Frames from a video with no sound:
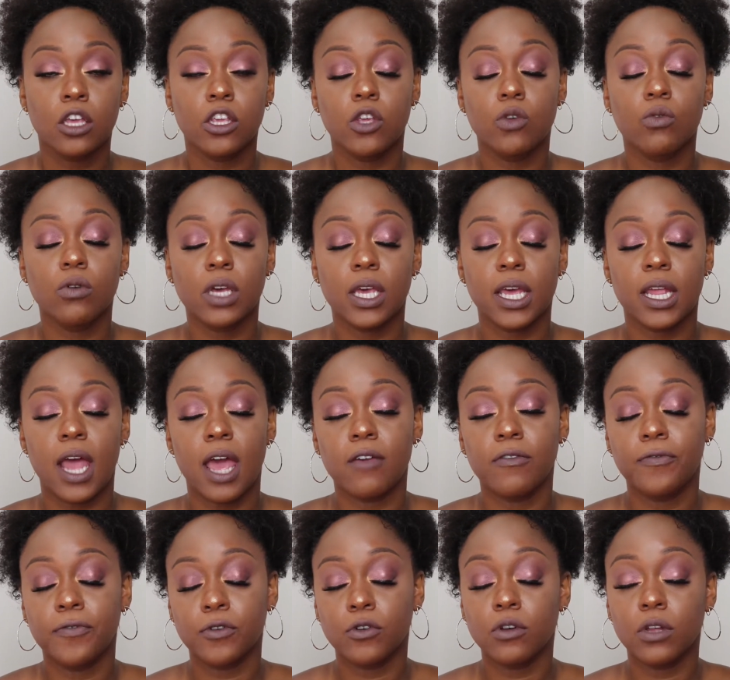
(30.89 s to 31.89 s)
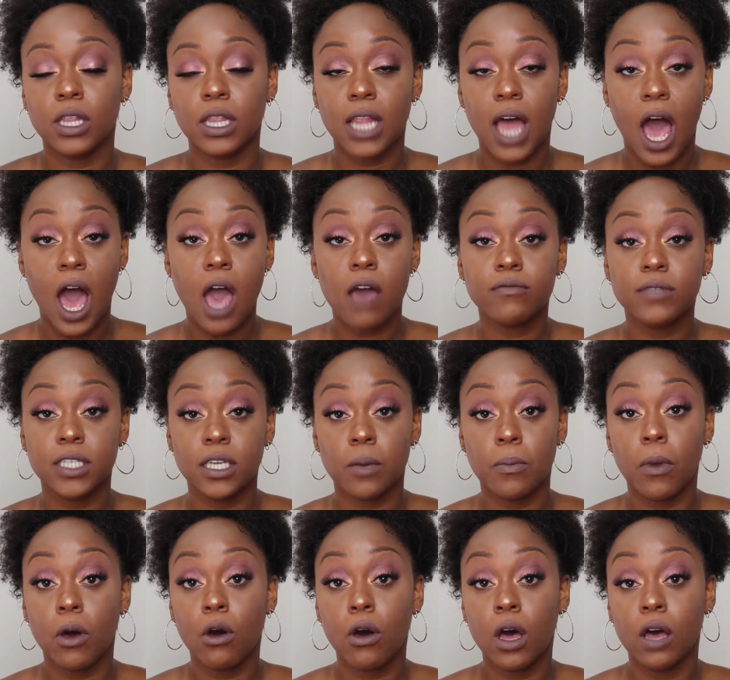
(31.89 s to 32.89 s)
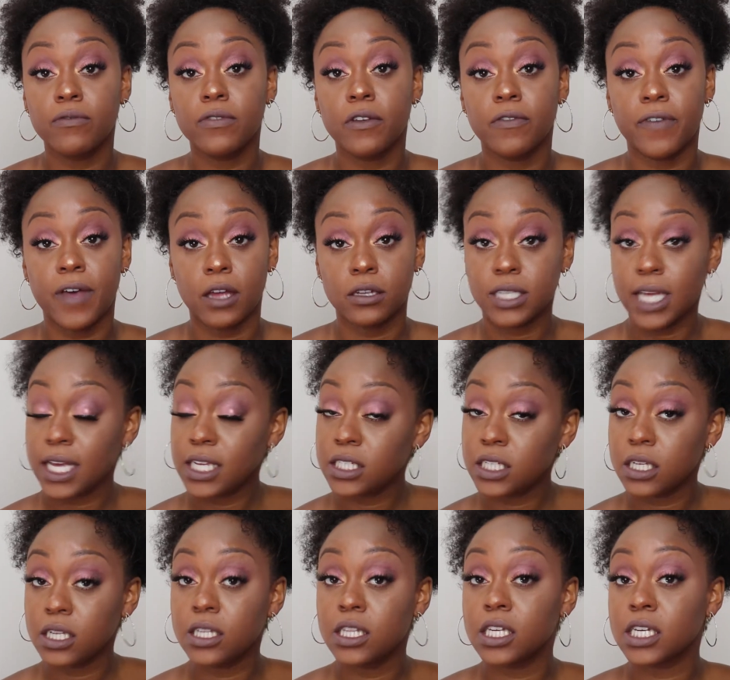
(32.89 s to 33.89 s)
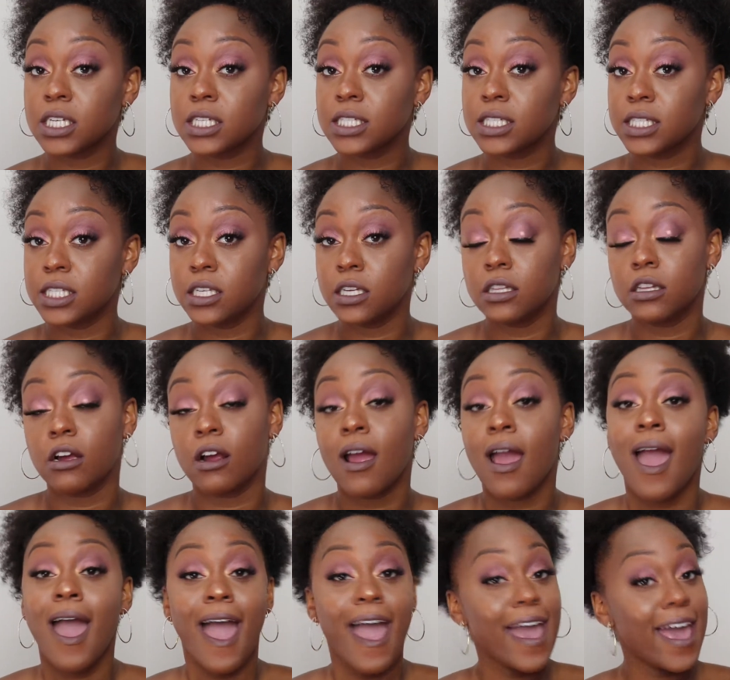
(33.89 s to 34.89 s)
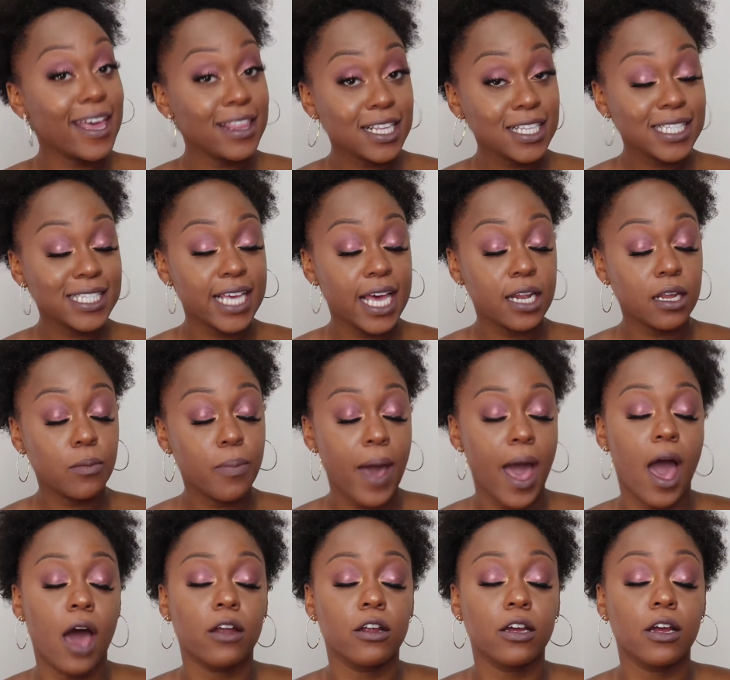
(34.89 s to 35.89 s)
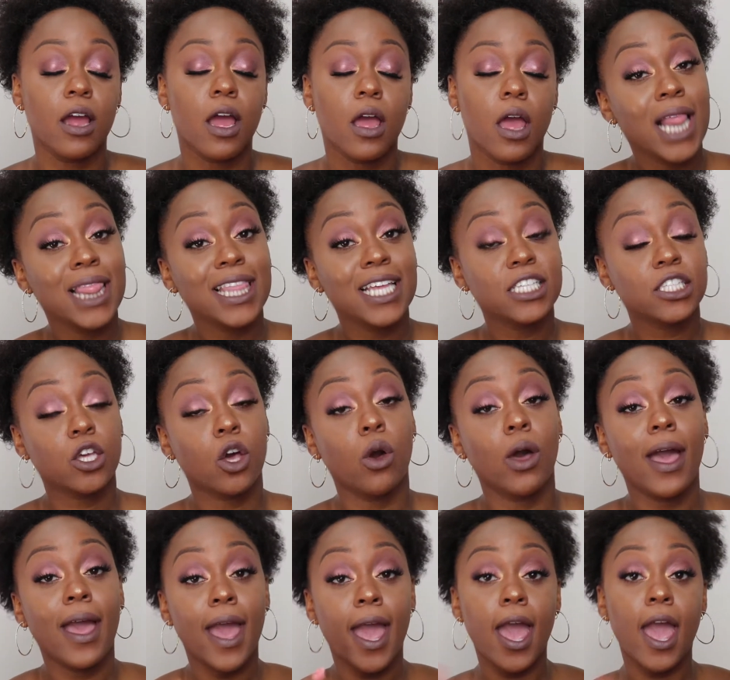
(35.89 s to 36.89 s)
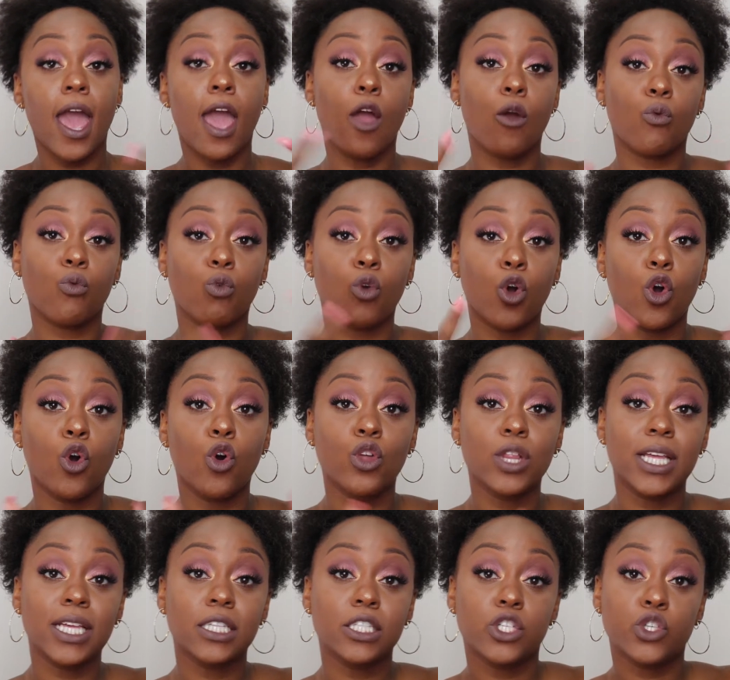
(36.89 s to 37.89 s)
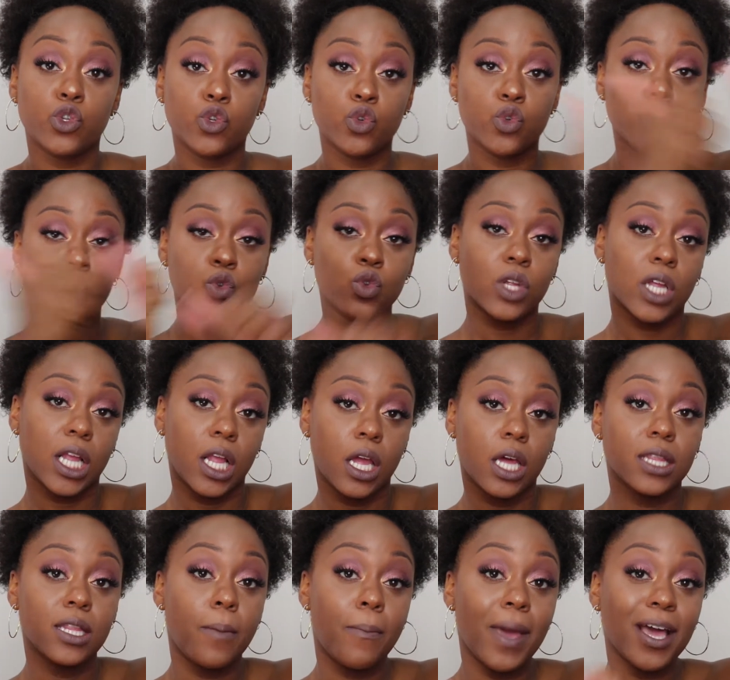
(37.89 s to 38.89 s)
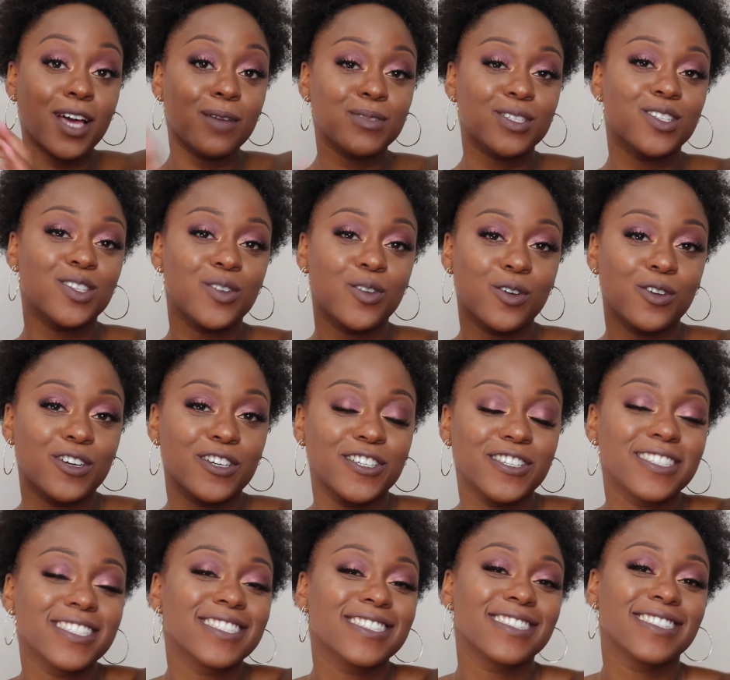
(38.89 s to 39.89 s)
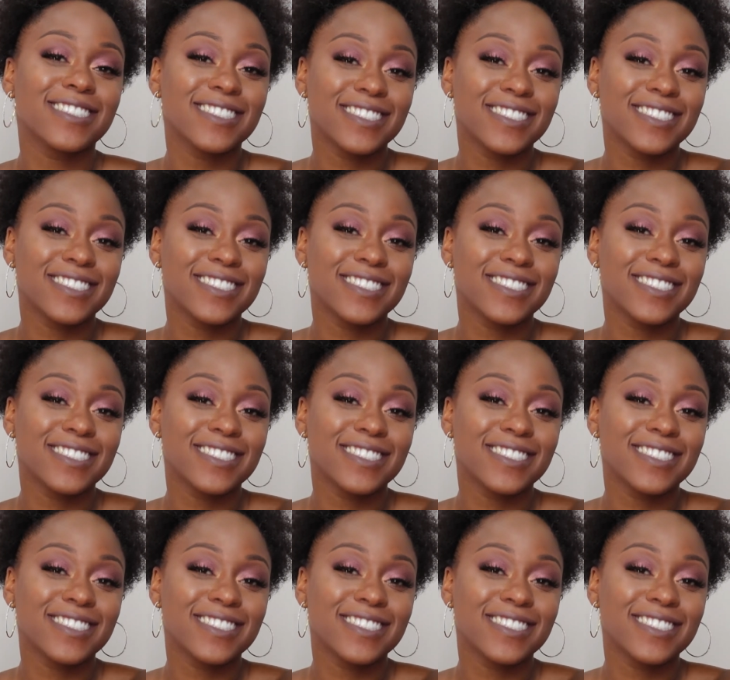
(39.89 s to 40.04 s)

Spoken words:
You will get a full live demo of the foundation, the concealer, and the setting powder. Let's go ahead and roll into the makeup tutorial.